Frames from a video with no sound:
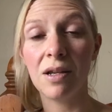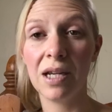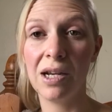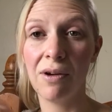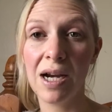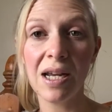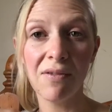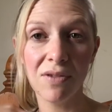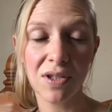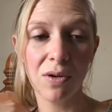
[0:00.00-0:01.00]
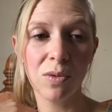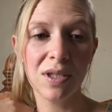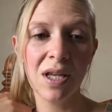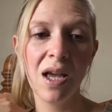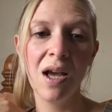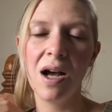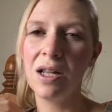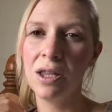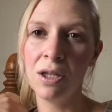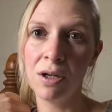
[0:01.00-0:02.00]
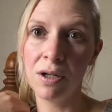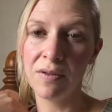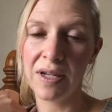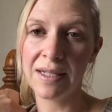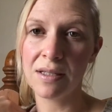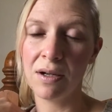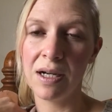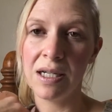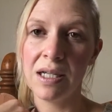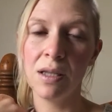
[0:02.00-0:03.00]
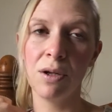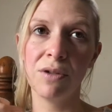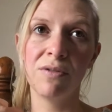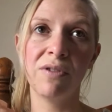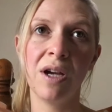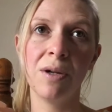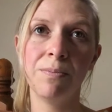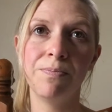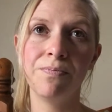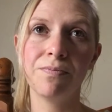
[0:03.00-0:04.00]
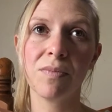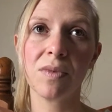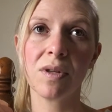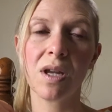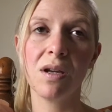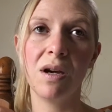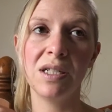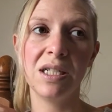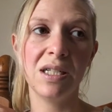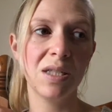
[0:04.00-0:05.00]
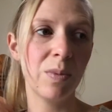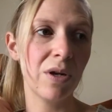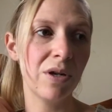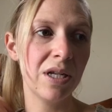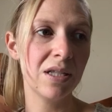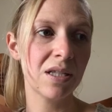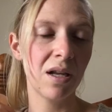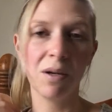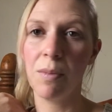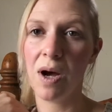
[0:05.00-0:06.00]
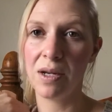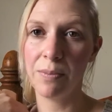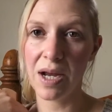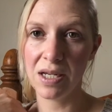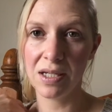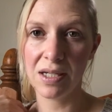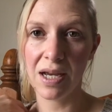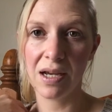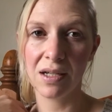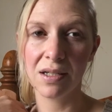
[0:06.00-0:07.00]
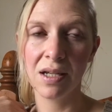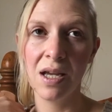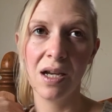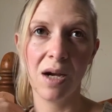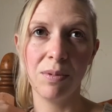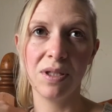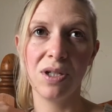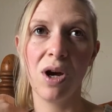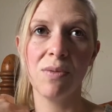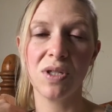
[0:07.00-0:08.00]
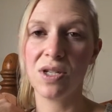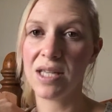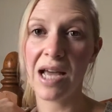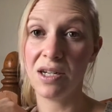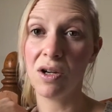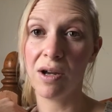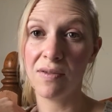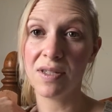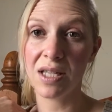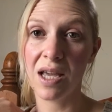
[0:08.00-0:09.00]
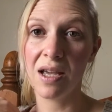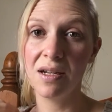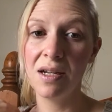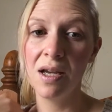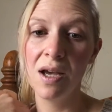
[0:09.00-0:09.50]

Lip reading: Okay, great. So it was a lot of anxiety, a lot of, I did experience like minor panic attack a couple of times, just had to go have a scan.